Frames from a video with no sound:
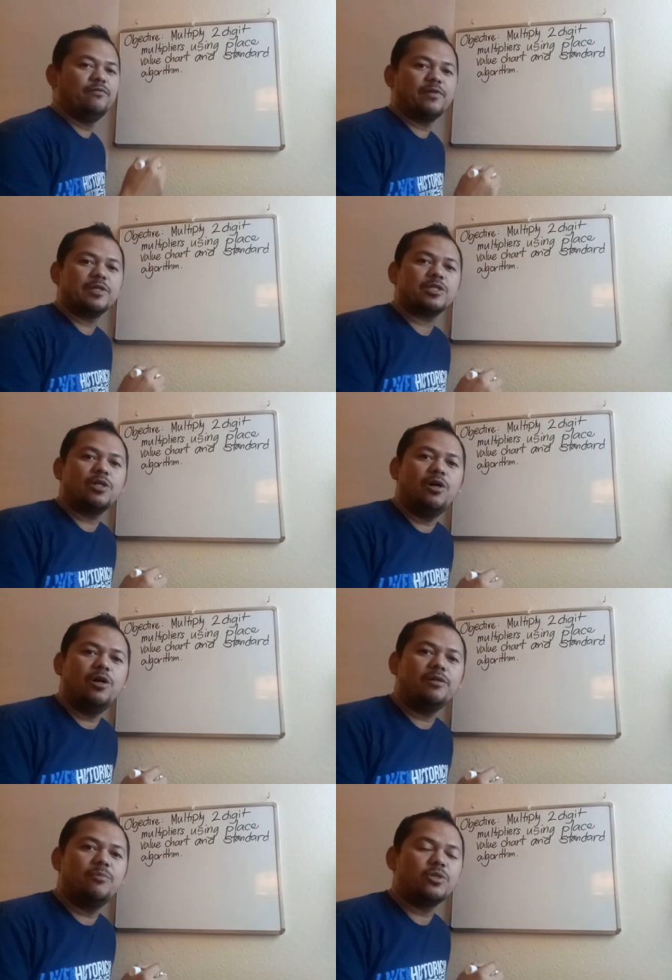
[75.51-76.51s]
first
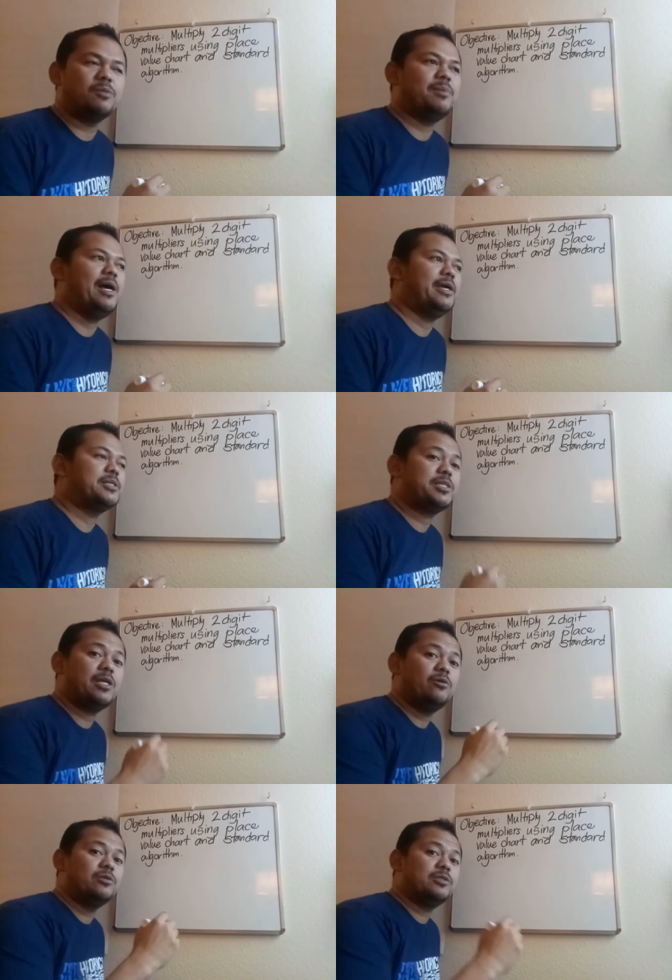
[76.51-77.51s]
on multiplying
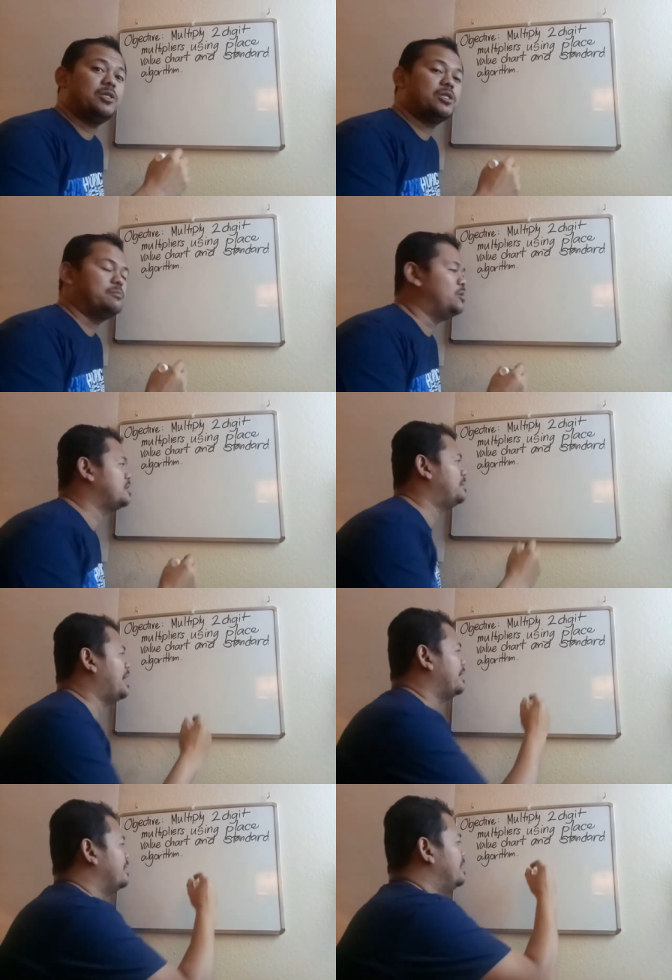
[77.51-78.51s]
single-digit
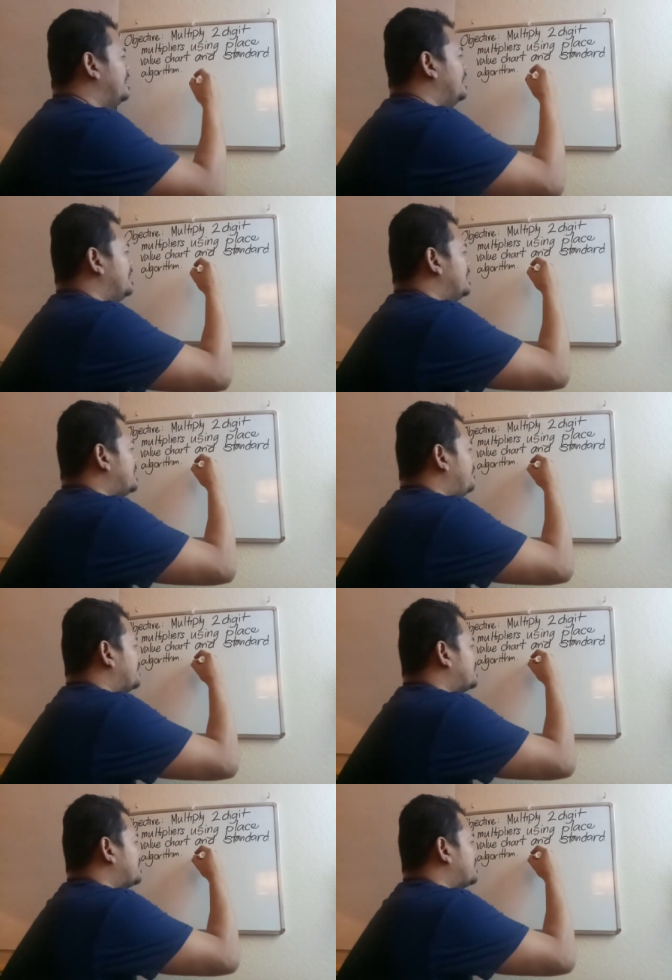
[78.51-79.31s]
multiplier. Say for